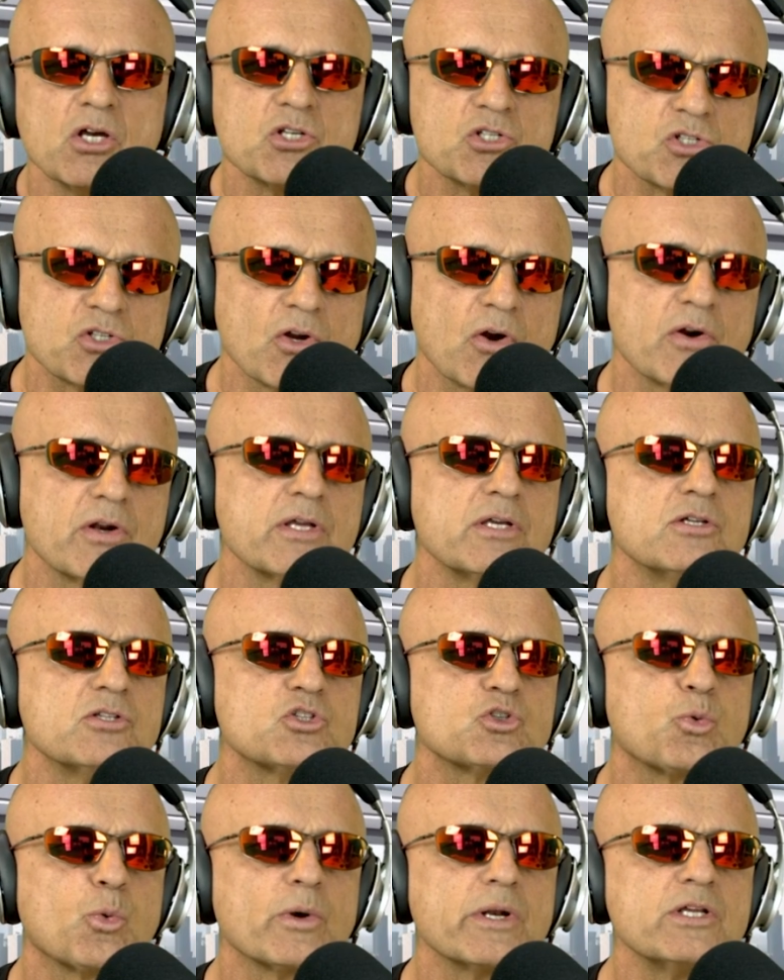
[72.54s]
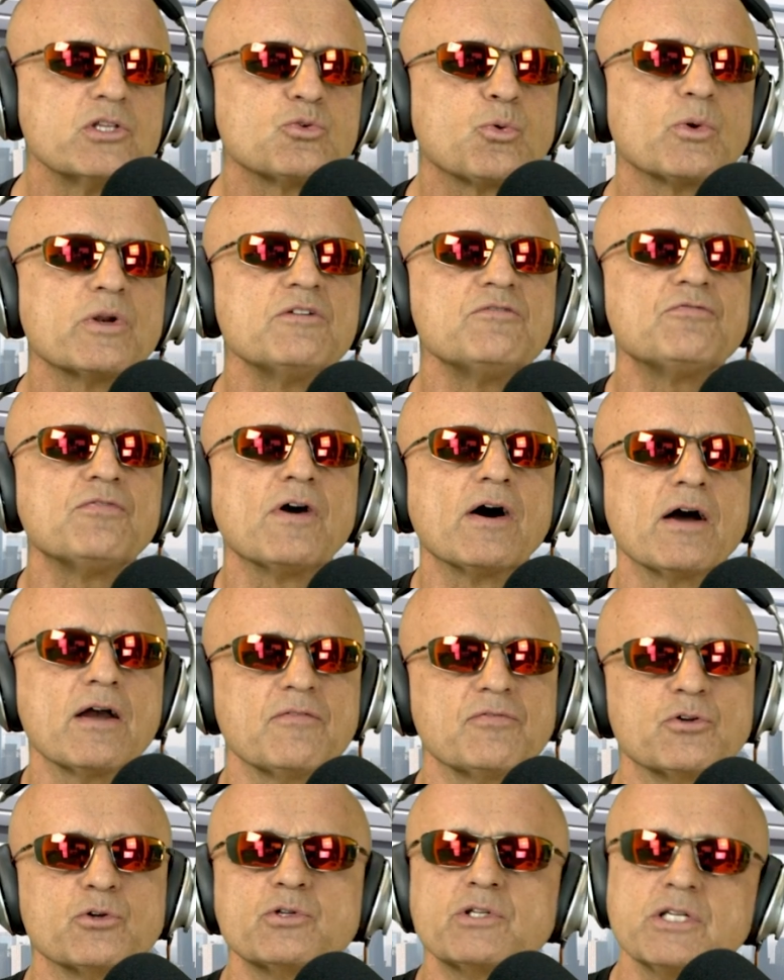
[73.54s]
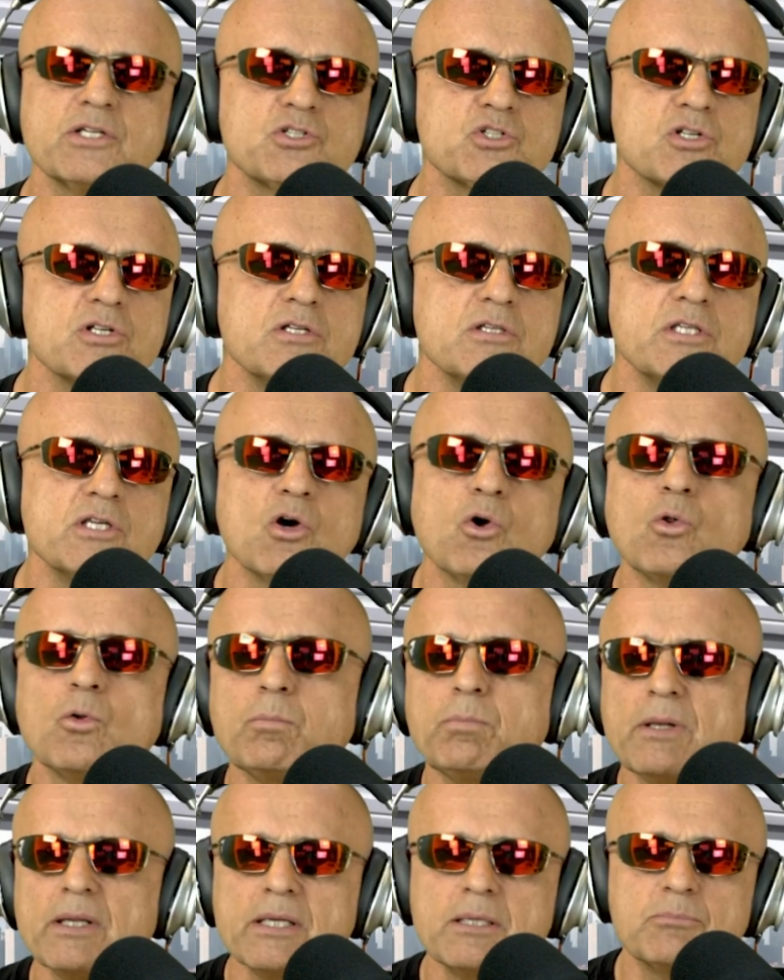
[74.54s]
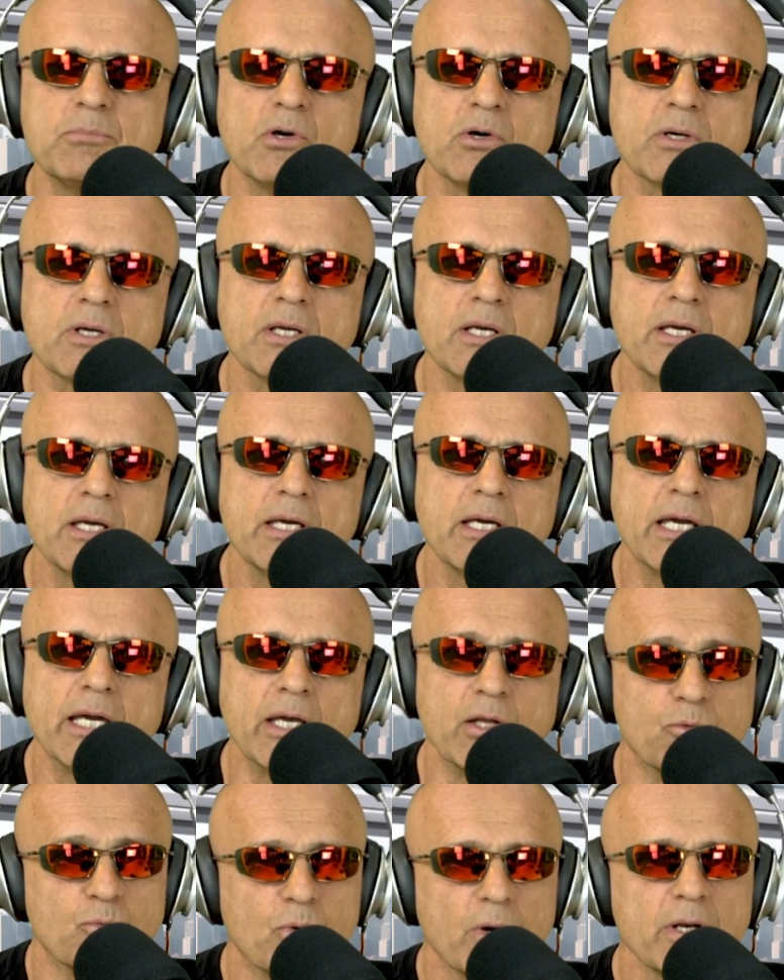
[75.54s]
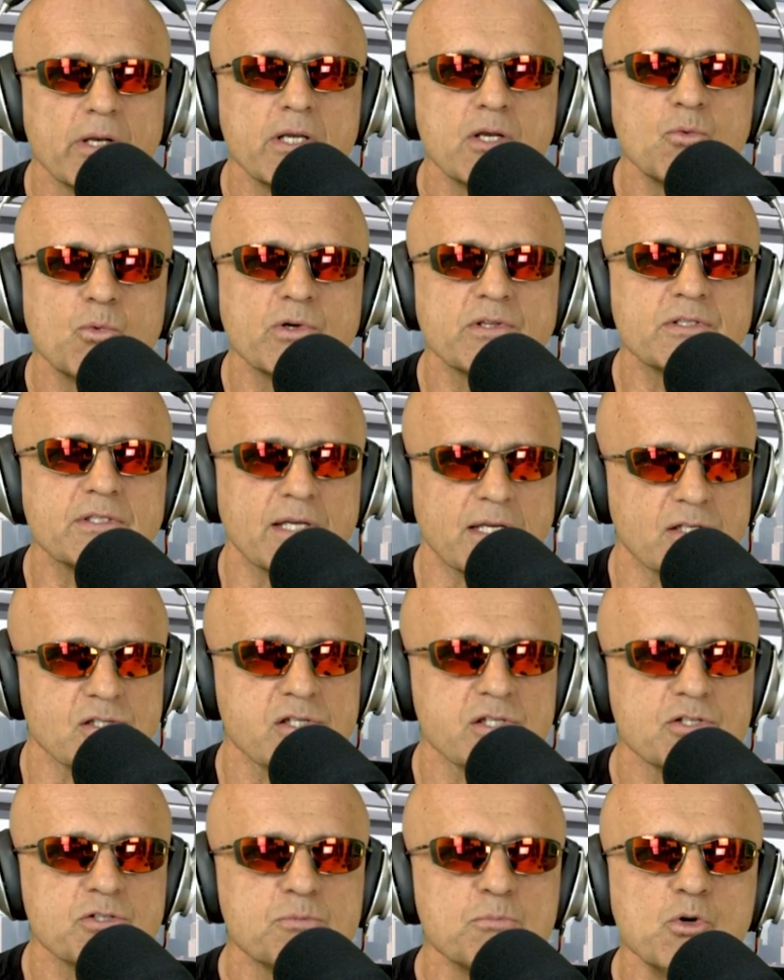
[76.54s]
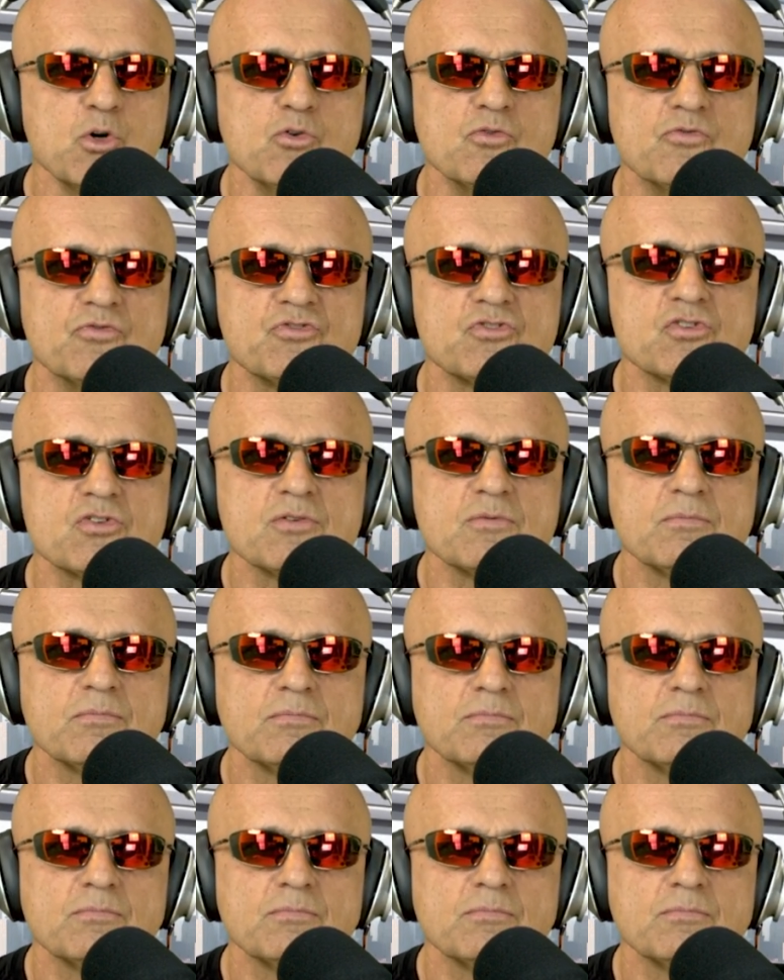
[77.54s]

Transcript: Starting in 2025, they're ditching the old playbook and running with Tesla's moves.